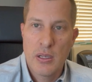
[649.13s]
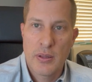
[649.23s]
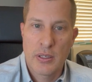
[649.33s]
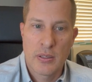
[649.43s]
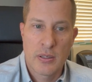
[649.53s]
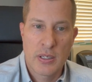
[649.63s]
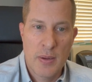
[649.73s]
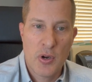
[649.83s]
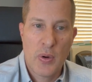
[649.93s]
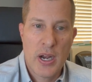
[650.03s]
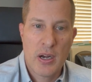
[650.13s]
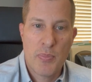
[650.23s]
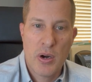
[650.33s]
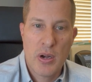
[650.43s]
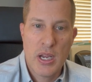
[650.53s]
the Democratic
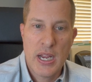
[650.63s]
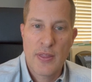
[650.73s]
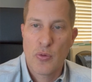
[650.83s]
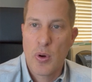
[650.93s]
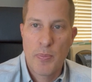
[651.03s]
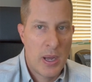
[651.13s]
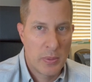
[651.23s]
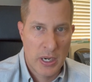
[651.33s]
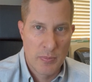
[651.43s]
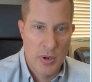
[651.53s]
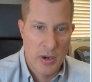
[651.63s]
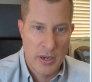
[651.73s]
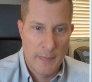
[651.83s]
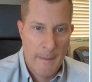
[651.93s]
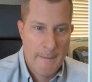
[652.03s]
Party and the Republican
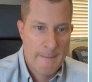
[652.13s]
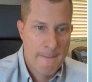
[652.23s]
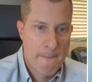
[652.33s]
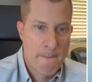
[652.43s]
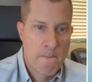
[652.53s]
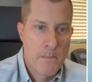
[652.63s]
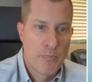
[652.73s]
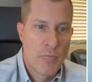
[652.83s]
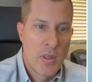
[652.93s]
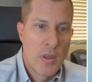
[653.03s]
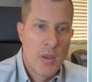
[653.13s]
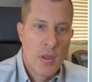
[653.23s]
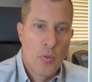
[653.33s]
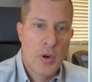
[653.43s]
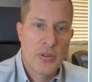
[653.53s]
Party.
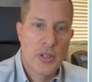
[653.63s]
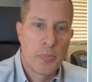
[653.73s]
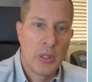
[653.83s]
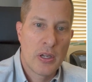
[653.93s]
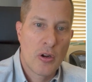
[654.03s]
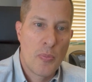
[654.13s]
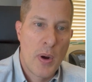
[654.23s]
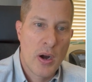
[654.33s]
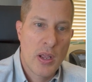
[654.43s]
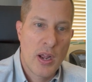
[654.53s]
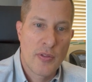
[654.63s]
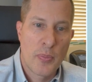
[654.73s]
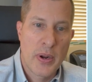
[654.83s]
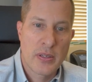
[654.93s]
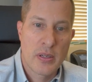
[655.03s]
What is the political party of the
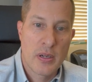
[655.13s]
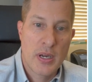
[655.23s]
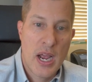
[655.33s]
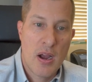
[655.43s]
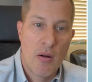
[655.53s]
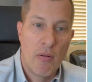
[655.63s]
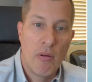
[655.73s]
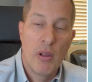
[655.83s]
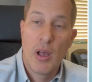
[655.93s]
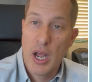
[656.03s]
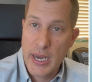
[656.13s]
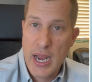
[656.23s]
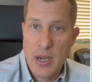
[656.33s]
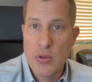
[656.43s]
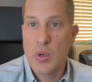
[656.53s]
president now?
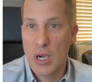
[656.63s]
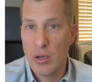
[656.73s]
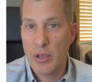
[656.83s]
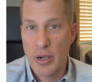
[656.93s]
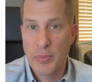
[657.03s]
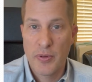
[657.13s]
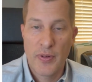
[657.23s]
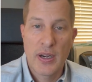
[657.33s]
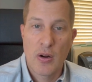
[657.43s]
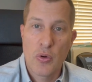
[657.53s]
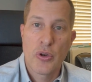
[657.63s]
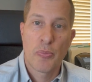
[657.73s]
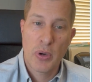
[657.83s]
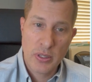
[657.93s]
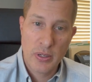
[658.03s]
Again, you got to look it up to find out who your
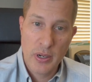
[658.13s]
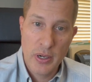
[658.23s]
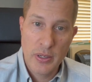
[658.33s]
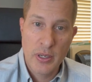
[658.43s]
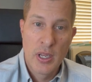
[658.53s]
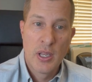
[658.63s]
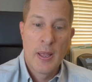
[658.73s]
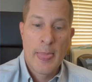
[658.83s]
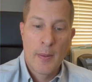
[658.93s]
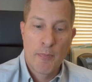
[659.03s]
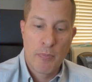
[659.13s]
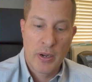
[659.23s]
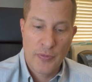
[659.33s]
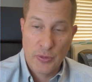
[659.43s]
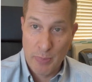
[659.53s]
president is. But
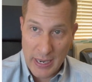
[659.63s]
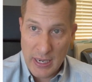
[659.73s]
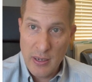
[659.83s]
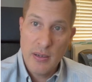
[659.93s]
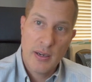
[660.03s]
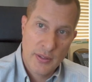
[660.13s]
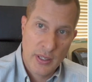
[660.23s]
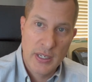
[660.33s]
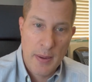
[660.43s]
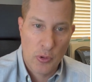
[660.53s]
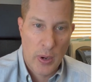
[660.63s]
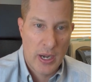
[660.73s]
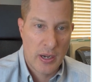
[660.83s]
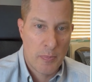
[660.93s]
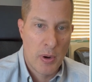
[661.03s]
if it's Biden, it's the Democratic